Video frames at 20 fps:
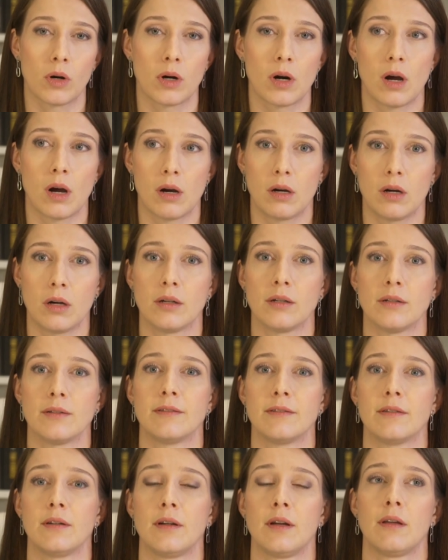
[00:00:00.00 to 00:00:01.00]

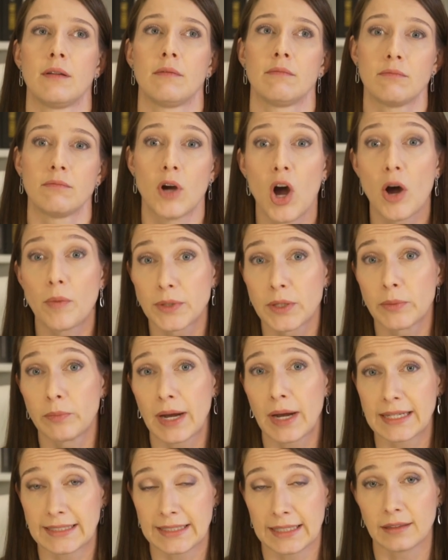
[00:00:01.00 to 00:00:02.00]
on
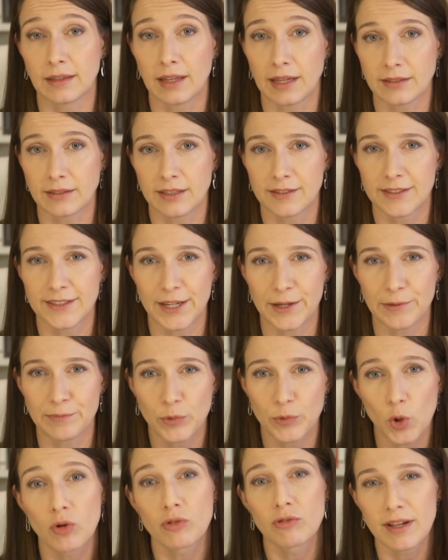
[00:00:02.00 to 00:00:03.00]
optimizing latency,
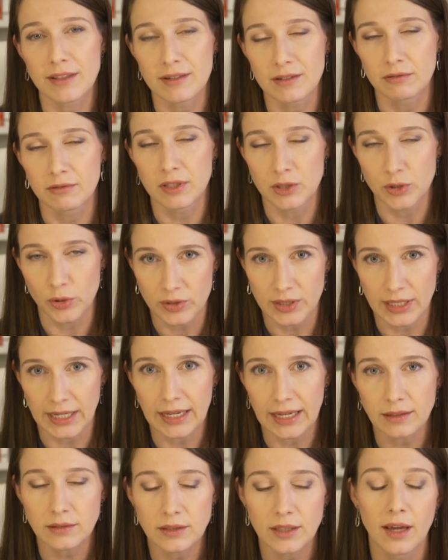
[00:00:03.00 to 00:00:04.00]
or rather reducing
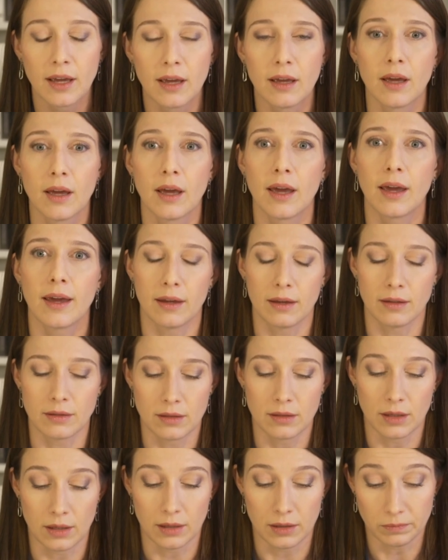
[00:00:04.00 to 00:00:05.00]
it. And
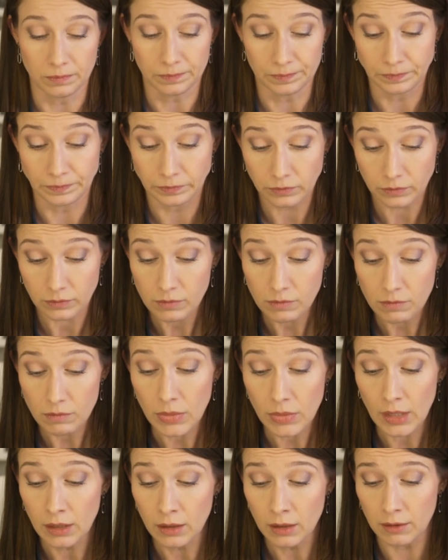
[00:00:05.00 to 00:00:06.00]

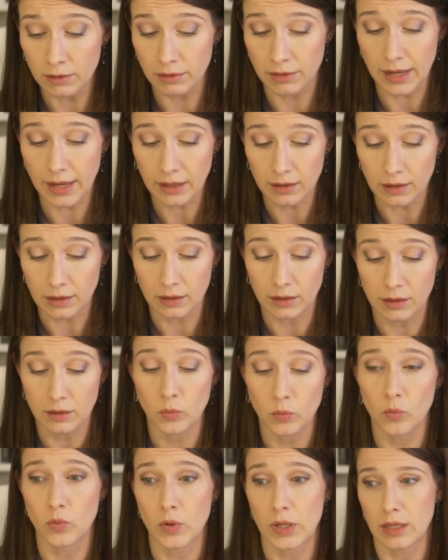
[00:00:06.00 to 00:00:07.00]
there
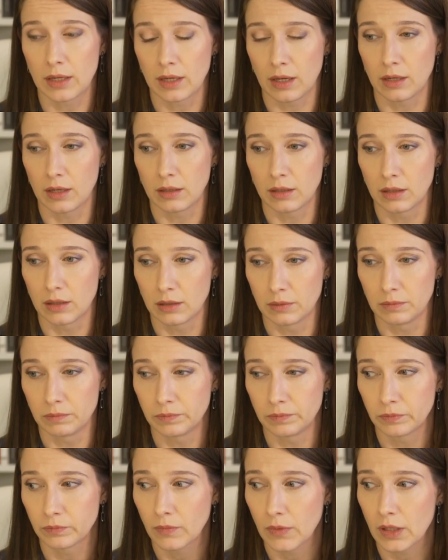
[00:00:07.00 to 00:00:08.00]
we
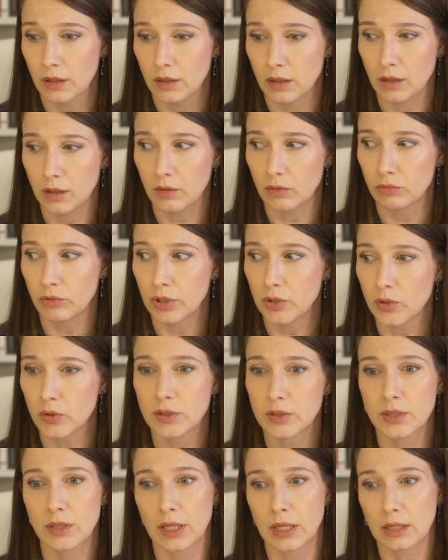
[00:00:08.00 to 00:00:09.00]
can
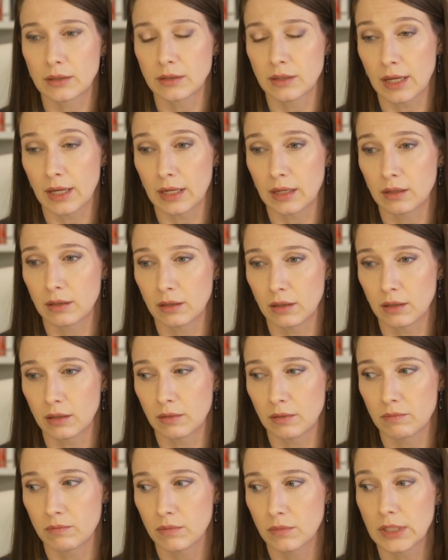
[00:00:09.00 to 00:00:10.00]
reduce things like
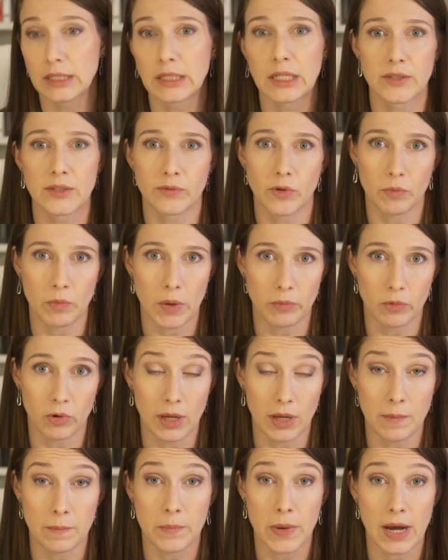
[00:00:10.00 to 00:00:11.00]
the needs for
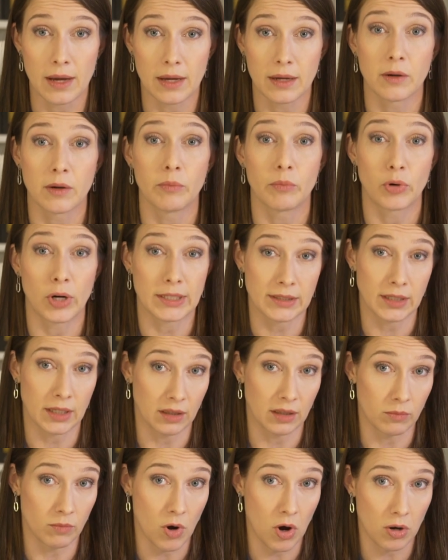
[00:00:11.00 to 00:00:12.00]
memory by compressing
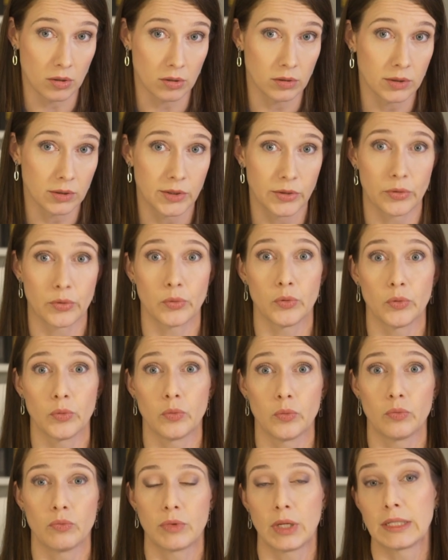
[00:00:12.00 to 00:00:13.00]
the models
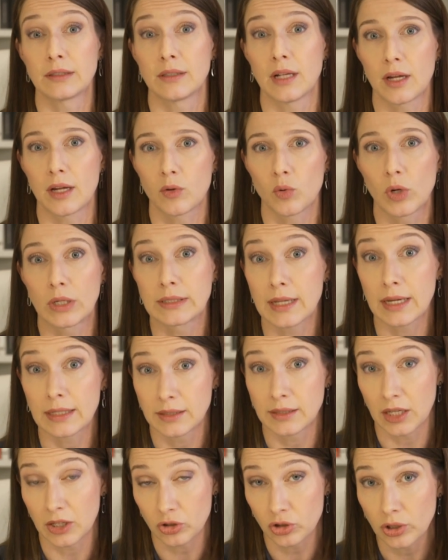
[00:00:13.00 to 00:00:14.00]
through things like
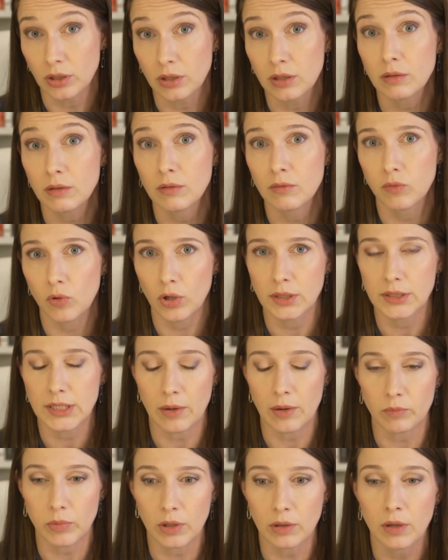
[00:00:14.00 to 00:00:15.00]
quantization, for
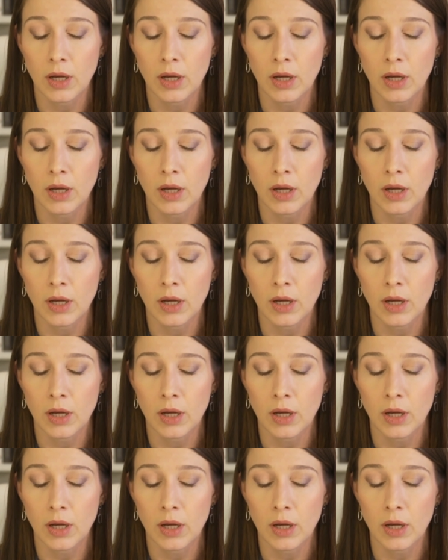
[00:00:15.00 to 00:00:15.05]
example.